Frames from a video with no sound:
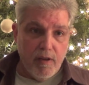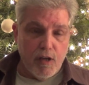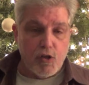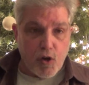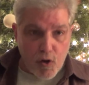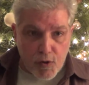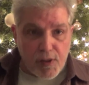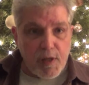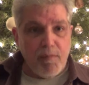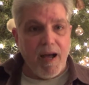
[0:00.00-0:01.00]
his
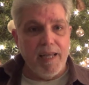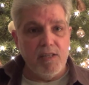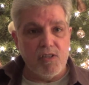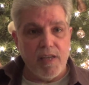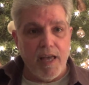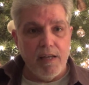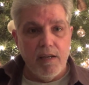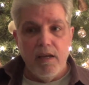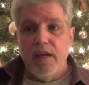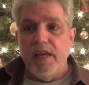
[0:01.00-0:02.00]
earthly mindset,
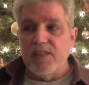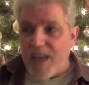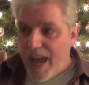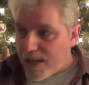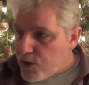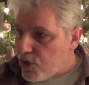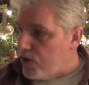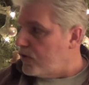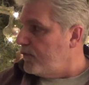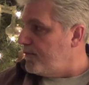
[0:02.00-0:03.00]
his
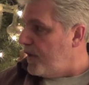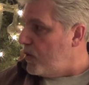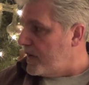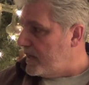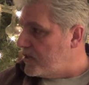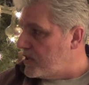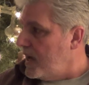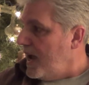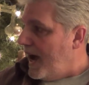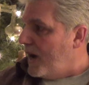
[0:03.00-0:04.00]
external
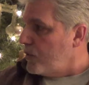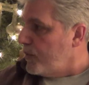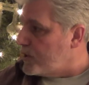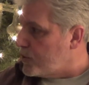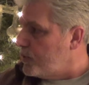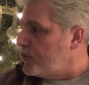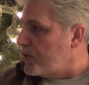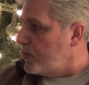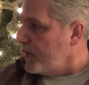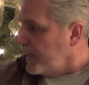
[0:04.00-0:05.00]
focus on
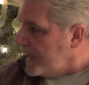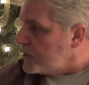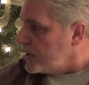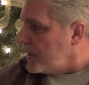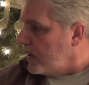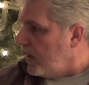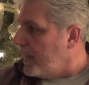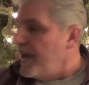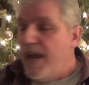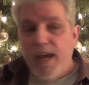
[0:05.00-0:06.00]
rituals and religion and all
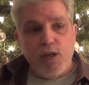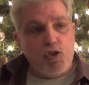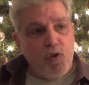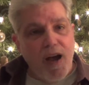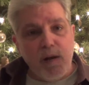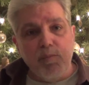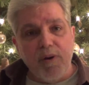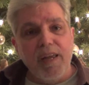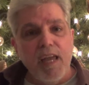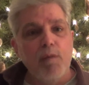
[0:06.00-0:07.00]
that. He's trying to
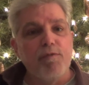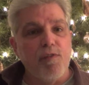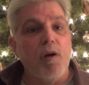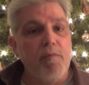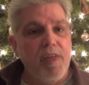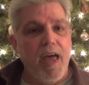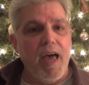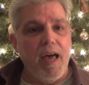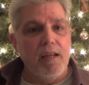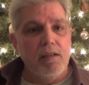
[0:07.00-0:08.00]
bring him from
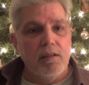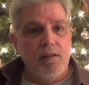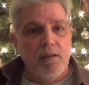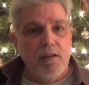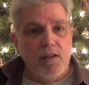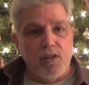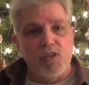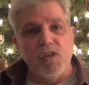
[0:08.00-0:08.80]
that to